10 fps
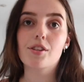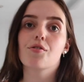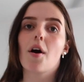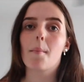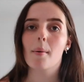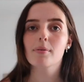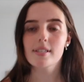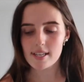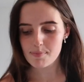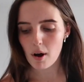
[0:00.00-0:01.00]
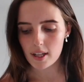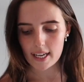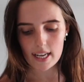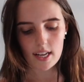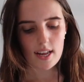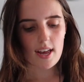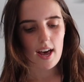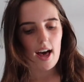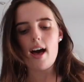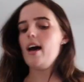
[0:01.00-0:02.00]
It's from Princess Polly.
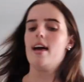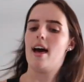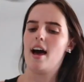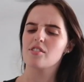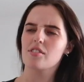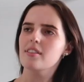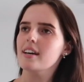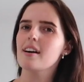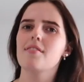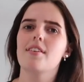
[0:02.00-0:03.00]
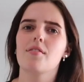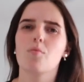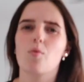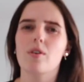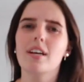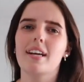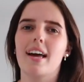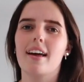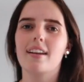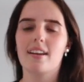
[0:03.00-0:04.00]
I don't think I've even worn it
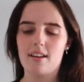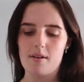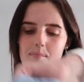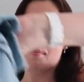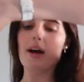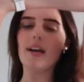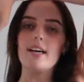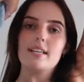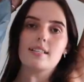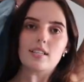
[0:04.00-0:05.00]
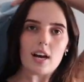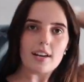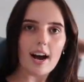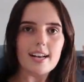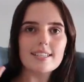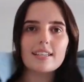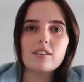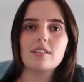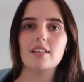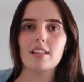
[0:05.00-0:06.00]
yet, but it's a nice
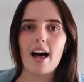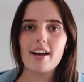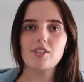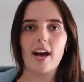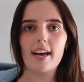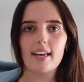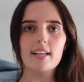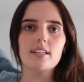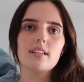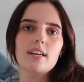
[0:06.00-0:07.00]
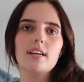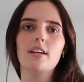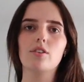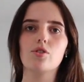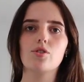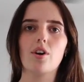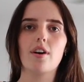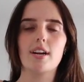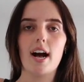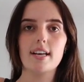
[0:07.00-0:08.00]
little light jacket.
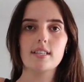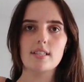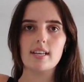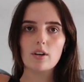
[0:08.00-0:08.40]
So nice.